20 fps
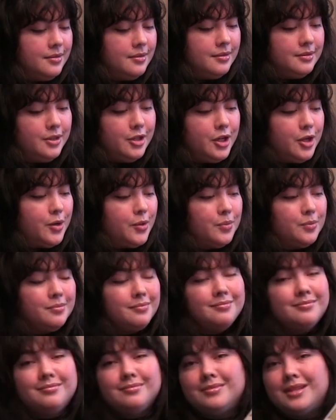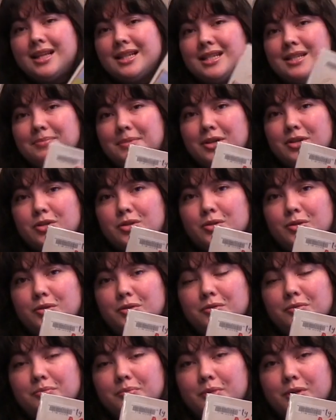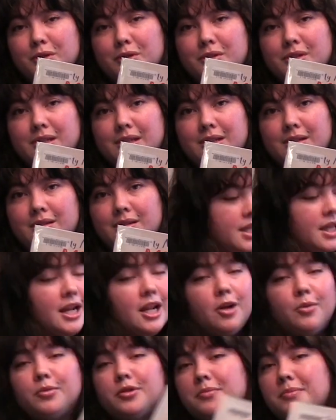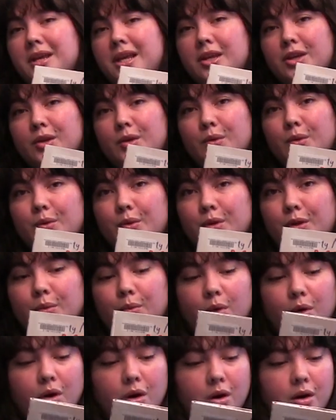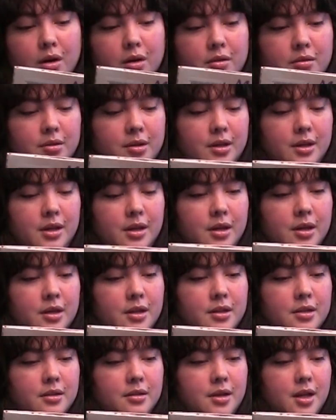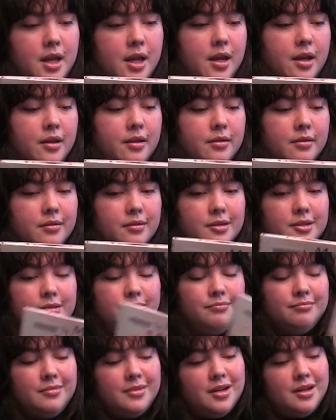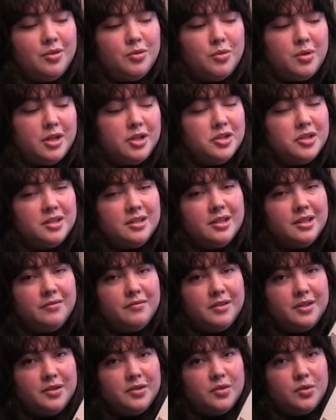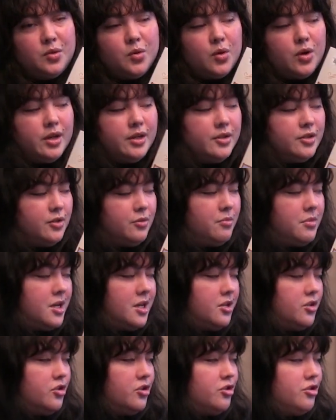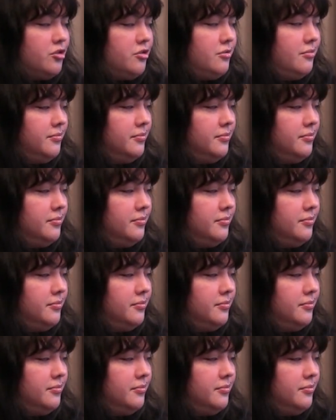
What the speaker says: you know, that special person that helped make you who you are. And, oh, I just love this story so much.